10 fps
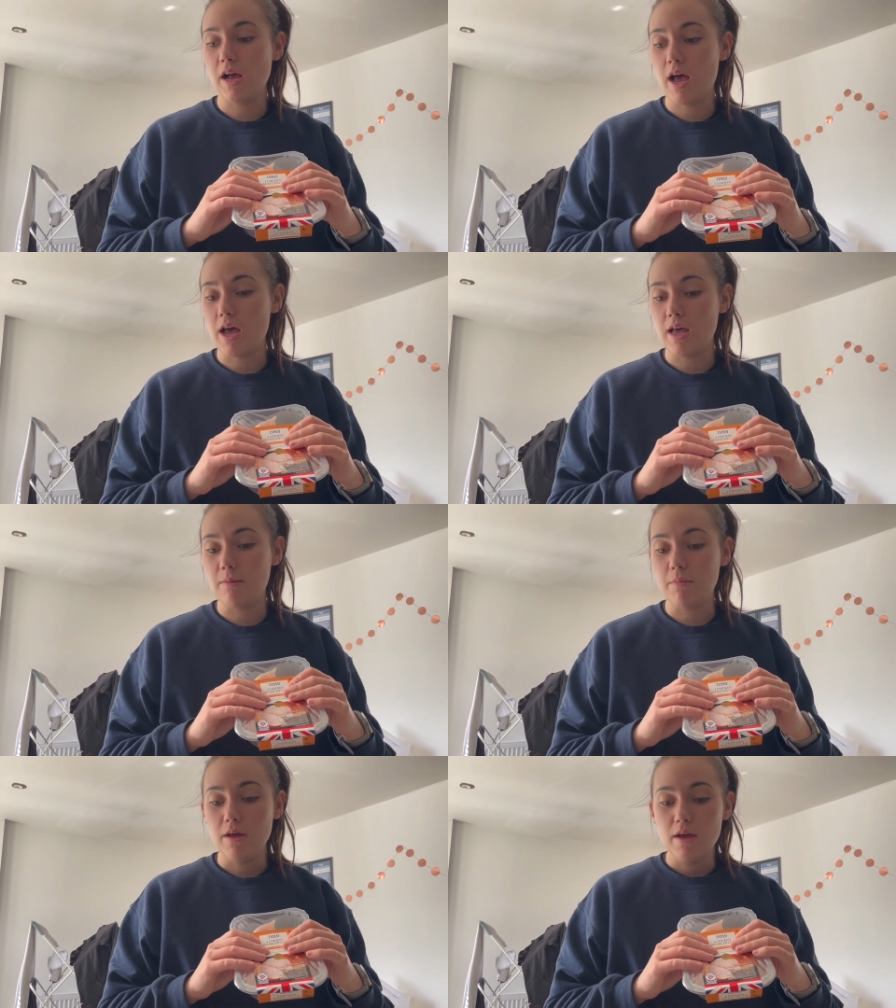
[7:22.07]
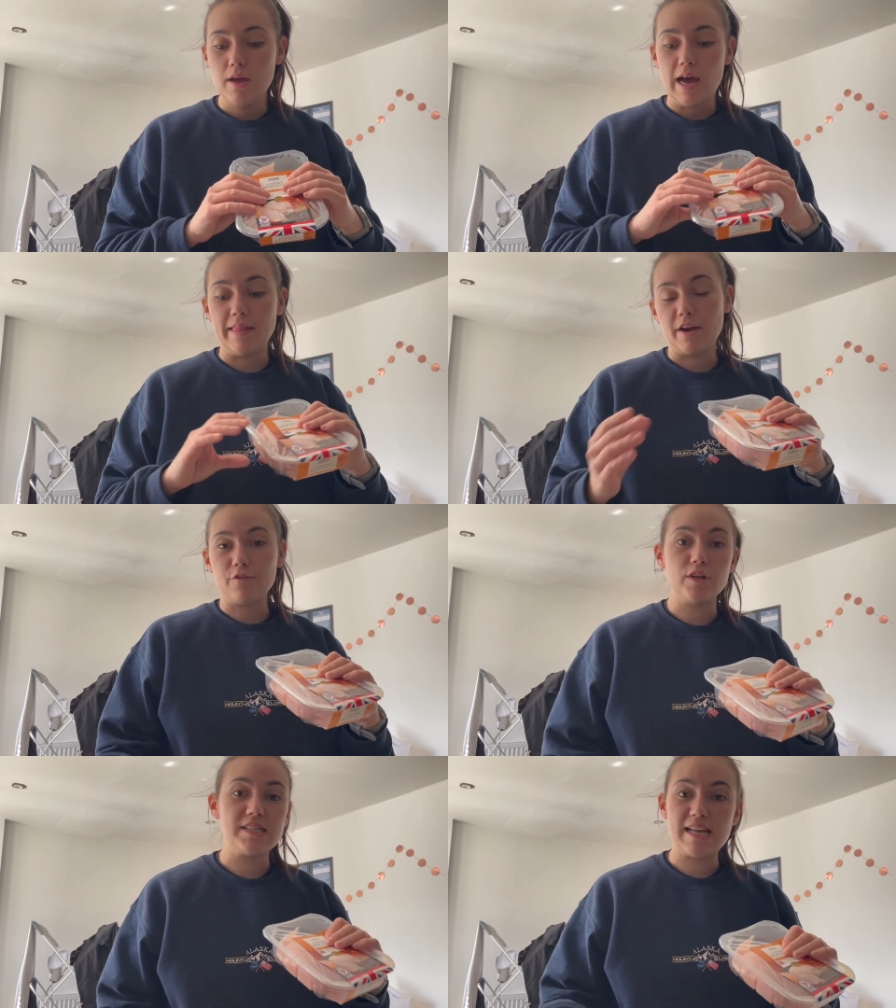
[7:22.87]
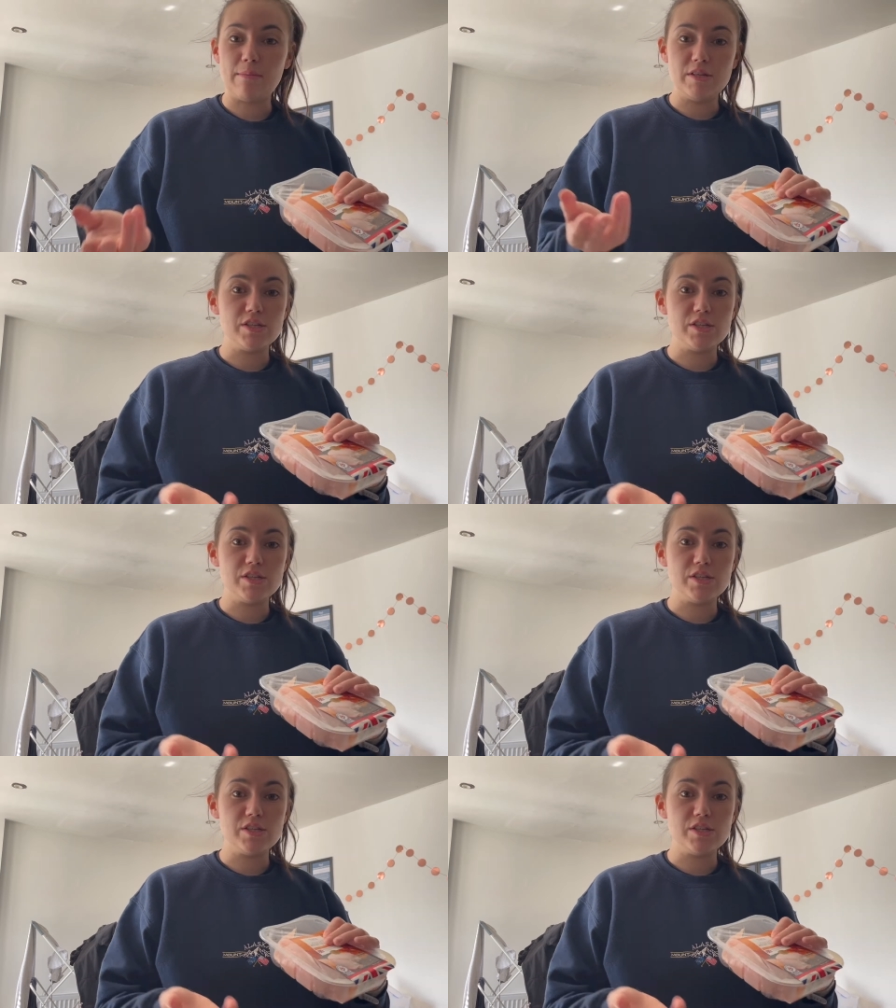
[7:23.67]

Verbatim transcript: um, and then I've got the salmon.